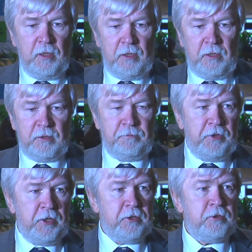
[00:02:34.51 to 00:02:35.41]
uh,
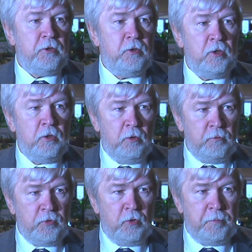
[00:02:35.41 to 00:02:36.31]
spheres
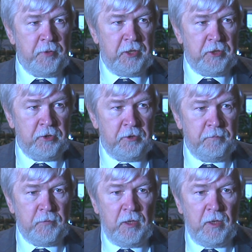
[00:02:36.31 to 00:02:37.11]
of cooperation.